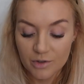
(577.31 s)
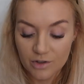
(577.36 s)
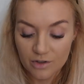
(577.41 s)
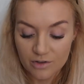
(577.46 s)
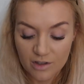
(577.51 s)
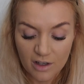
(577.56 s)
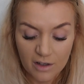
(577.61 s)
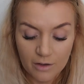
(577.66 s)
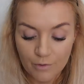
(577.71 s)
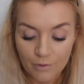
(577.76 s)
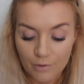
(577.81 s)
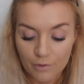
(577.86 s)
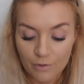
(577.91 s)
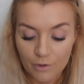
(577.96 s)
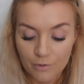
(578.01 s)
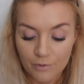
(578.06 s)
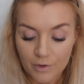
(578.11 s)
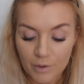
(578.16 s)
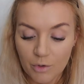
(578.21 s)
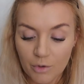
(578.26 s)
It's just kind of a
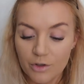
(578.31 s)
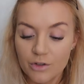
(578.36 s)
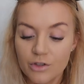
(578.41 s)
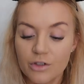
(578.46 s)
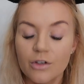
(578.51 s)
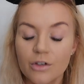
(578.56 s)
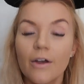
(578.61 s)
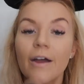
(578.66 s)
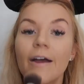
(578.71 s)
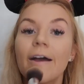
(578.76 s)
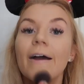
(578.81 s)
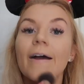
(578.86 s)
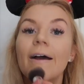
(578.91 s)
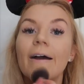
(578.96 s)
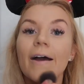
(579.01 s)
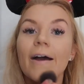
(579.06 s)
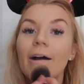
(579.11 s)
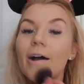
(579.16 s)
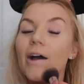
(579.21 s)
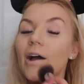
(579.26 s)
fluffy brush,
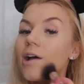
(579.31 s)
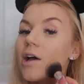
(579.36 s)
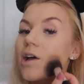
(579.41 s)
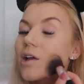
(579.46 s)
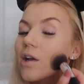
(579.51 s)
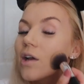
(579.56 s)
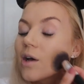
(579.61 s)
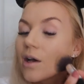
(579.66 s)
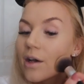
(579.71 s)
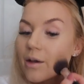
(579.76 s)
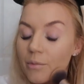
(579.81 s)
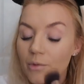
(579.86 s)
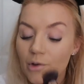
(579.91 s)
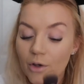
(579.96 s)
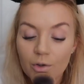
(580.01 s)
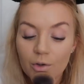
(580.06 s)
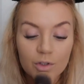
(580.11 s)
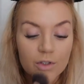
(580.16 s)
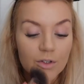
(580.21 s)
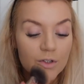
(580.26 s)
and I'm
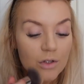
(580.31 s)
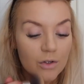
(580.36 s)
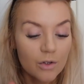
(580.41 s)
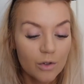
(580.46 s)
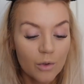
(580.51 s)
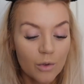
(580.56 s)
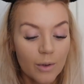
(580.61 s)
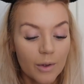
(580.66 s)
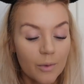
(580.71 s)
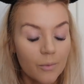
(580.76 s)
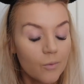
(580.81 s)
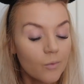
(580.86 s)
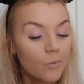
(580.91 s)
going to